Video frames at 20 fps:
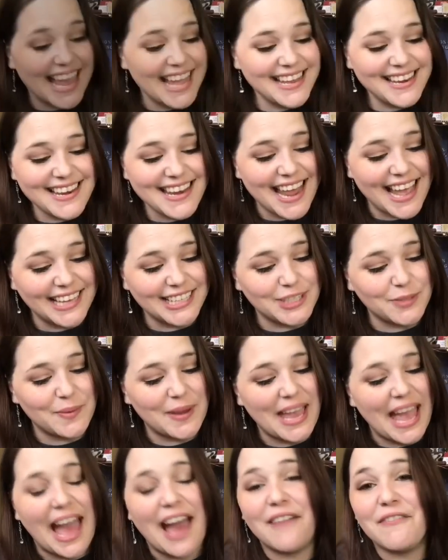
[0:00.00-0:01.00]
And next
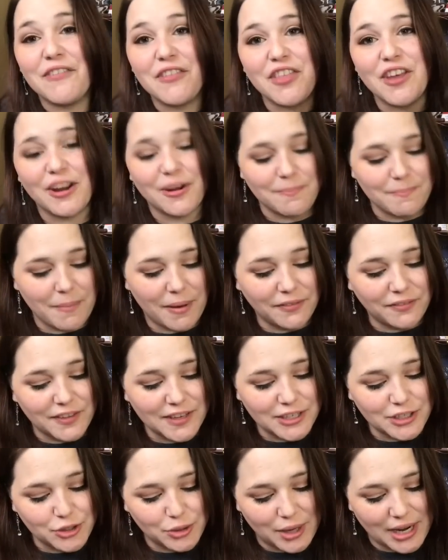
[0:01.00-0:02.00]
we have their
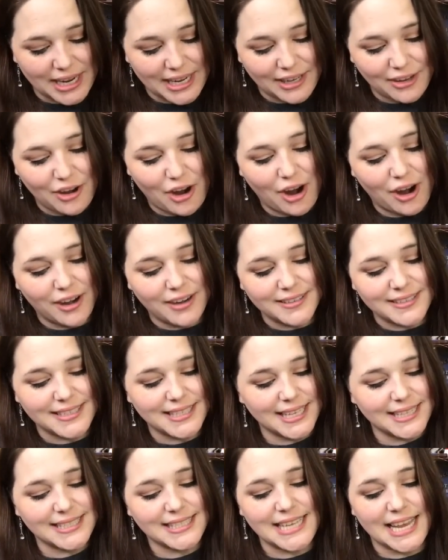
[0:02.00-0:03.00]
monthly trading cards.
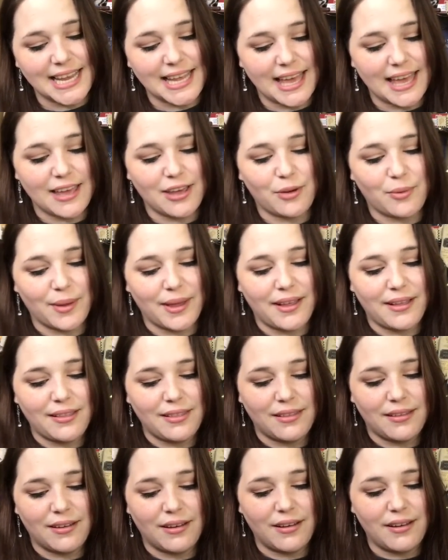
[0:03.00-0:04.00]
Let's take a quick
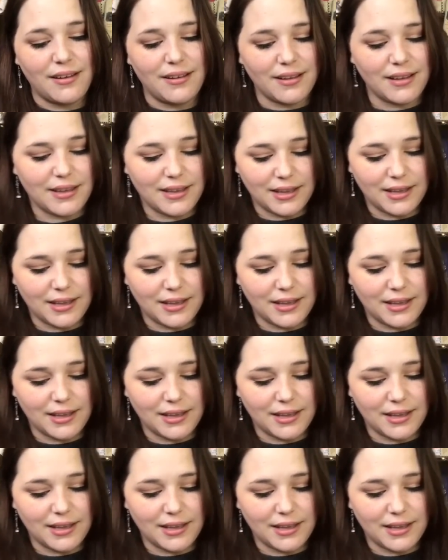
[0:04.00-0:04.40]
look.